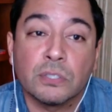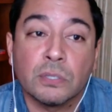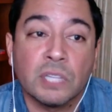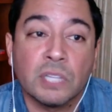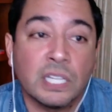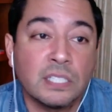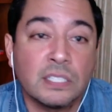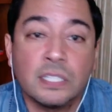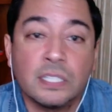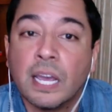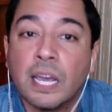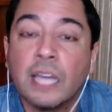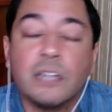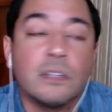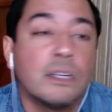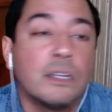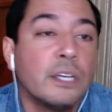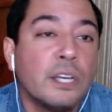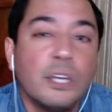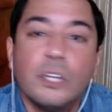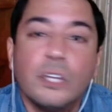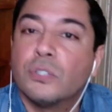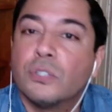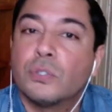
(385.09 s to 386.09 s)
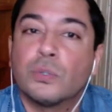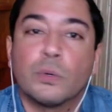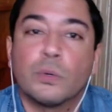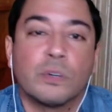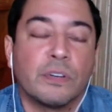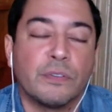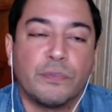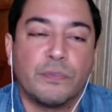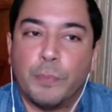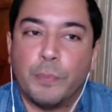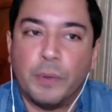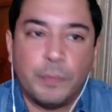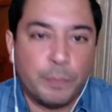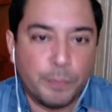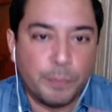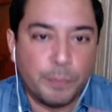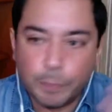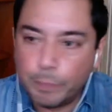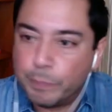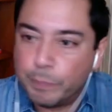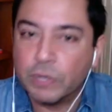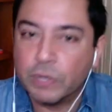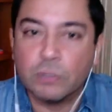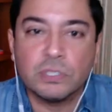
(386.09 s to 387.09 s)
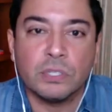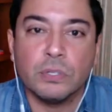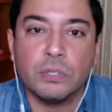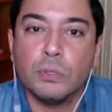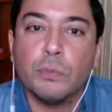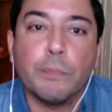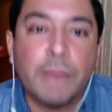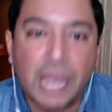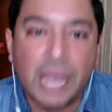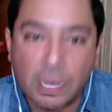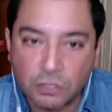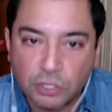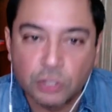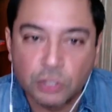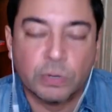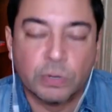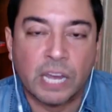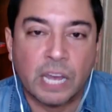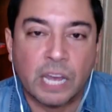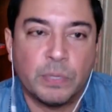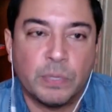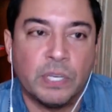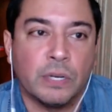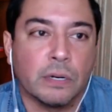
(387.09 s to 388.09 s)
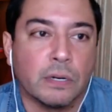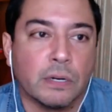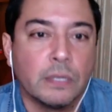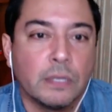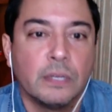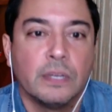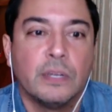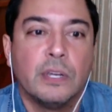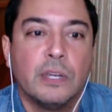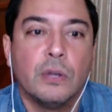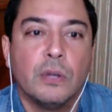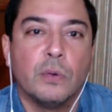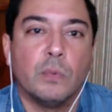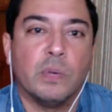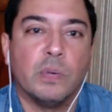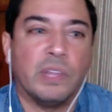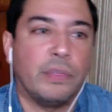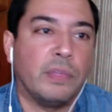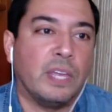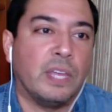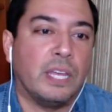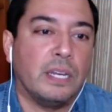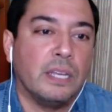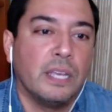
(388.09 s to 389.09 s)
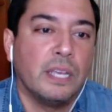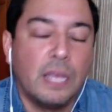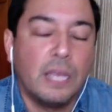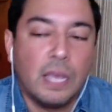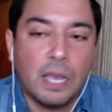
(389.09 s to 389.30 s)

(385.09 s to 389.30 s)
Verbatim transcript: So let's not sort of build a new mousetrap here with it.